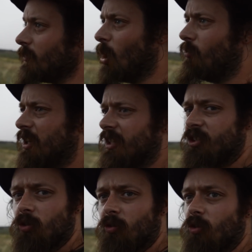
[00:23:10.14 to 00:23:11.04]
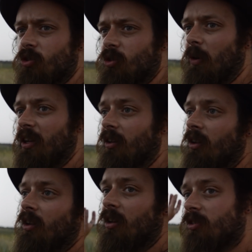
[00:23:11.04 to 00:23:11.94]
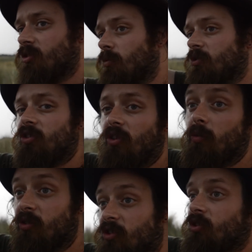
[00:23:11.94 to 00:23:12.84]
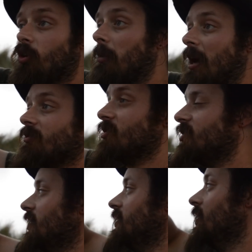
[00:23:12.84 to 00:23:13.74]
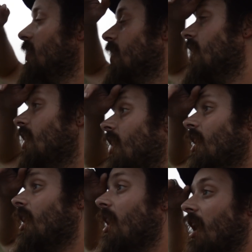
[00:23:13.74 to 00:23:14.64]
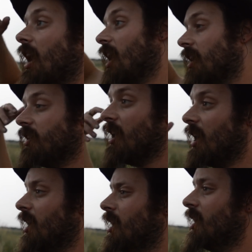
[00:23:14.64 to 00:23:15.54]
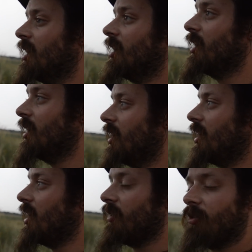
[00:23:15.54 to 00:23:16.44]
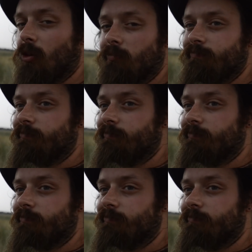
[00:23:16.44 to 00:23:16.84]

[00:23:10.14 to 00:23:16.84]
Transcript: really sudden gust of wind, because there was a storm out to sea, and thought,